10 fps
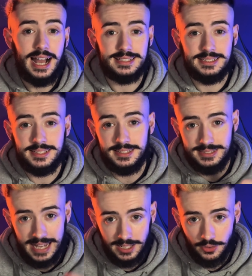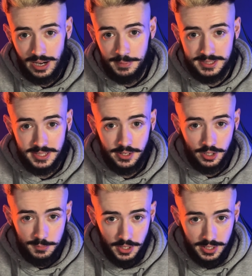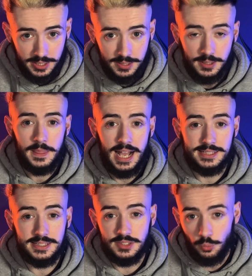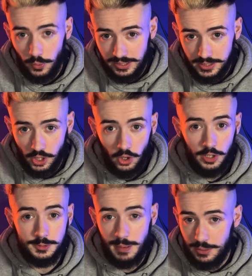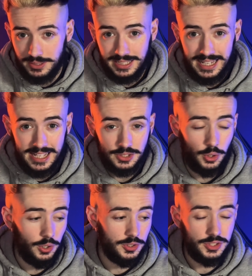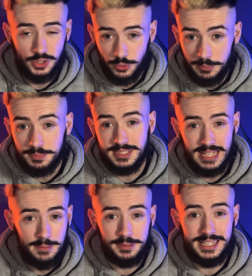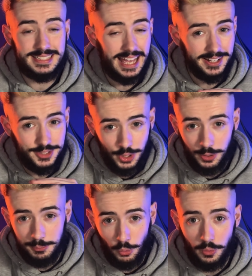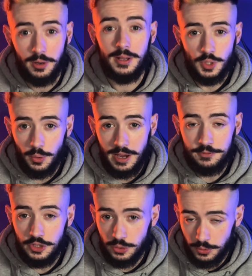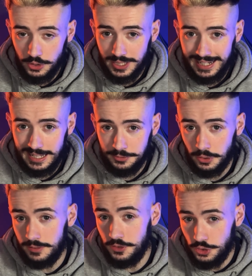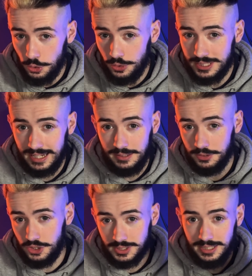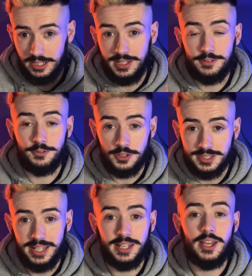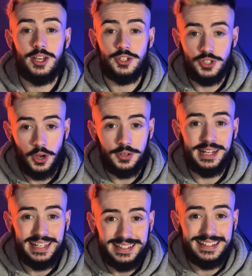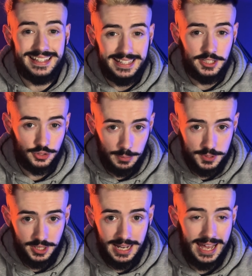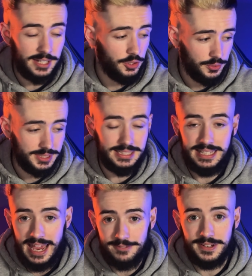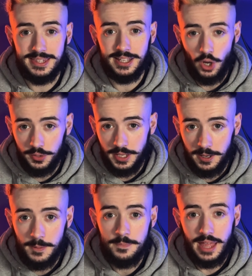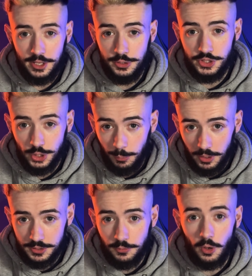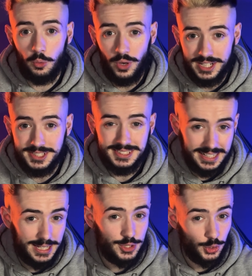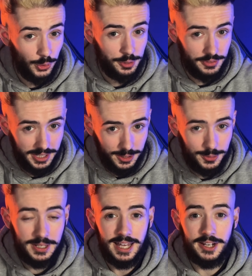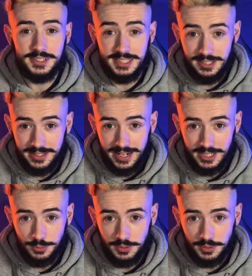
access to the Telegram Insider community, access to weekly calls, bi-weekly guest calls, scripts, templates, and a ton more. So if you don't use high level, or if you do use high level, just click on that first link down in the description and you'll see everything on there. Thank you so much for watching today's shorter video, and I'll see you in the next